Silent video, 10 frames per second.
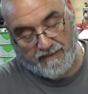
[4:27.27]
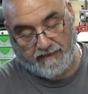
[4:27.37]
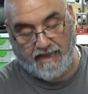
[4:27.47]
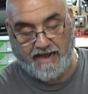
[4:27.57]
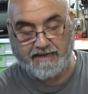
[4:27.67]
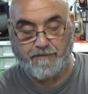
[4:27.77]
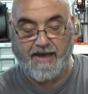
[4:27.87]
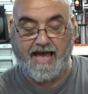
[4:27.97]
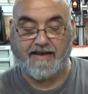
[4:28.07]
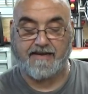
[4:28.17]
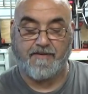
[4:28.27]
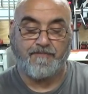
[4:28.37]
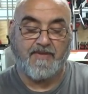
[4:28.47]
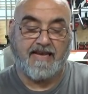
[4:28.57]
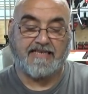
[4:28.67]
lock it back.
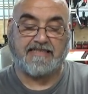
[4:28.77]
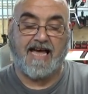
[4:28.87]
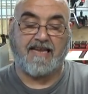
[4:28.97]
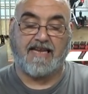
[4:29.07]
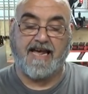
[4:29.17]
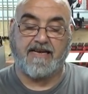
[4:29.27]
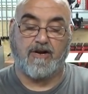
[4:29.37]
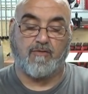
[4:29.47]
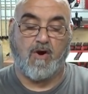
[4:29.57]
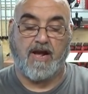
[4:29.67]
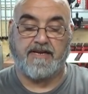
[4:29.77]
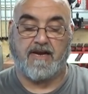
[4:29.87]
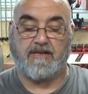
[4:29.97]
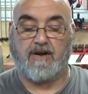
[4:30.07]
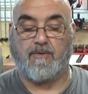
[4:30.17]
It's not like a
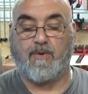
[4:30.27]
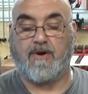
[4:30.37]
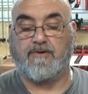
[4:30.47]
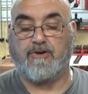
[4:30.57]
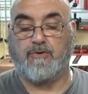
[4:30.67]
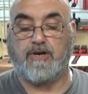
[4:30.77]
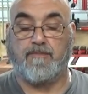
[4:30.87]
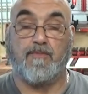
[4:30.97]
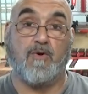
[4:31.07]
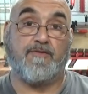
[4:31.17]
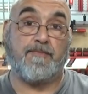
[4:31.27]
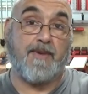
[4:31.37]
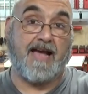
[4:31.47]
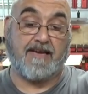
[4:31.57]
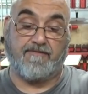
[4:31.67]
grinder where you can move it
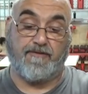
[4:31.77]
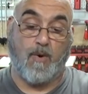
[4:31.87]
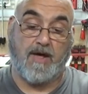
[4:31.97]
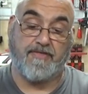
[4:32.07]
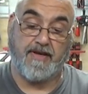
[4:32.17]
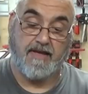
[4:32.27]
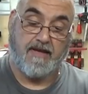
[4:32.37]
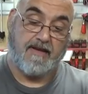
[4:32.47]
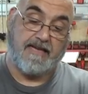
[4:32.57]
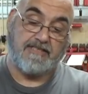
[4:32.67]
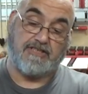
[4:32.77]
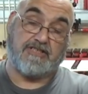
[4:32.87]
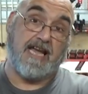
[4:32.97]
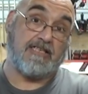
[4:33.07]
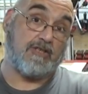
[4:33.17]
back and forth. It just
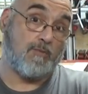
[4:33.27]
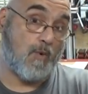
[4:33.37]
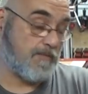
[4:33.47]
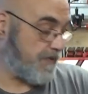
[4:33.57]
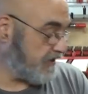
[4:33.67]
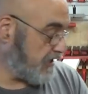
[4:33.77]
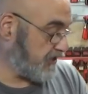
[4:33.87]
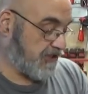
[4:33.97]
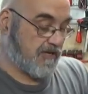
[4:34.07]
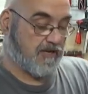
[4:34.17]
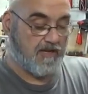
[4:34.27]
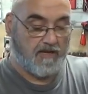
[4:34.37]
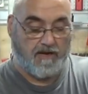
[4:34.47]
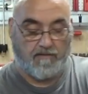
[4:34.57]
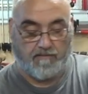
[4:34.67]
stays in one position.
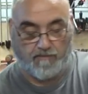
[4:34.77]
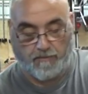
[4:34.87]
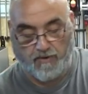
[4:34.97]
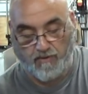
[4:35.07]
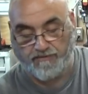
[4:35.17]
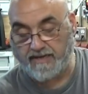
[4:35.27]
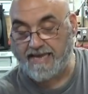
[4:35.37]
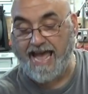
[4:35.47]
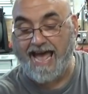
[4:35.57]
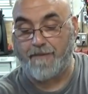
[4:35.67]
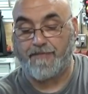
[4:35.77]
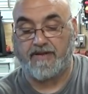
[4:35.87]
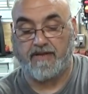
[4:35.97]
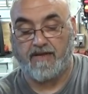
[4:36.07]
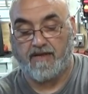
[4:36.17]
Remove the cap
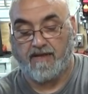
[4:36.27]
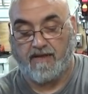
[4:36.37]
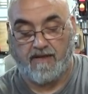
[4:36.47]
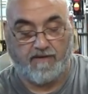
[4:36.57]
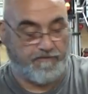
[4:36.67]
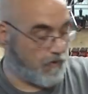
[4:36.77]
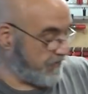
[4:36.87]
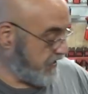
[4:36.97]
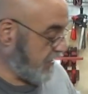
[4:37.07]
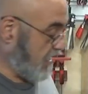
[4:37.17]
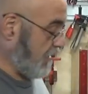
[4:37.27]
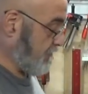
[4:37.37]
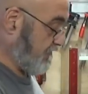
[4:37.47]
for the uh,